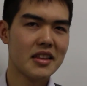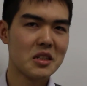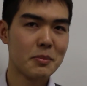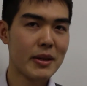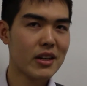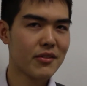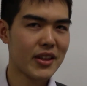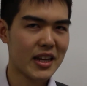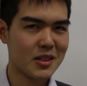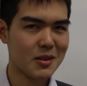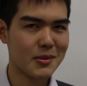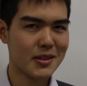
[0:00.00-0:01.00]
The speed of the
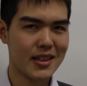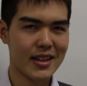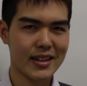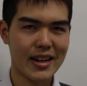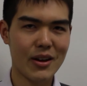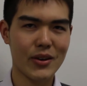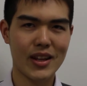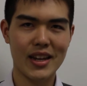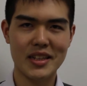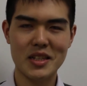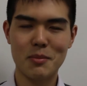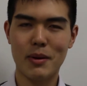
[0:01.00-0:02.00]
atoms are then
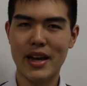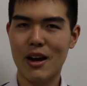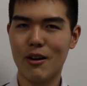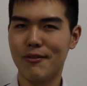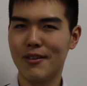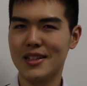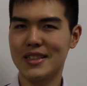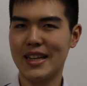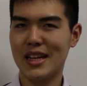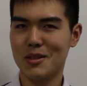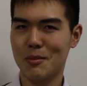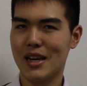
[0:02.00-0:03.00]
calculated by how fast the
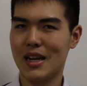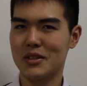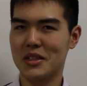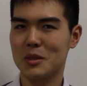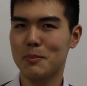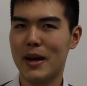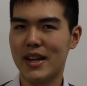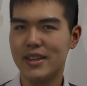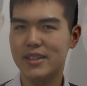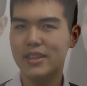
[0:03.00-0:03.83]
atom clouds expand.